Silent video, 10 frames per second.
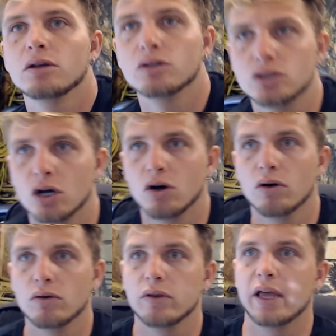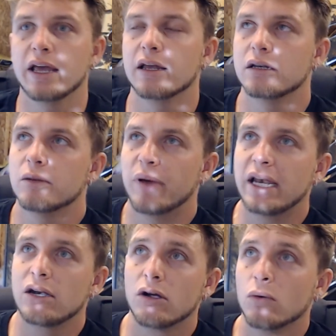So, and
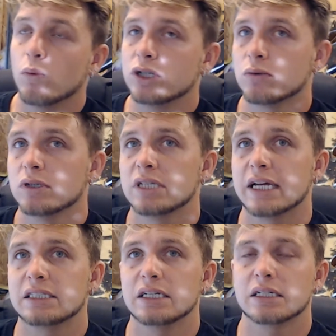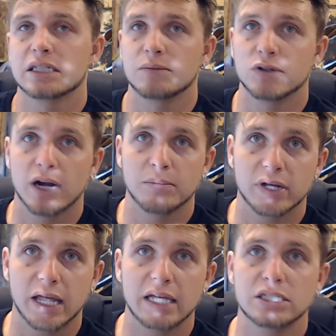depending on which ones actually accept your
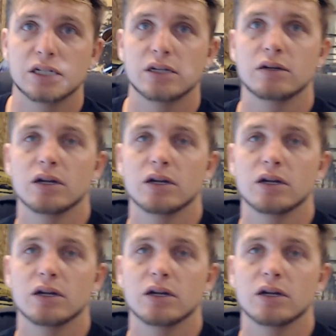application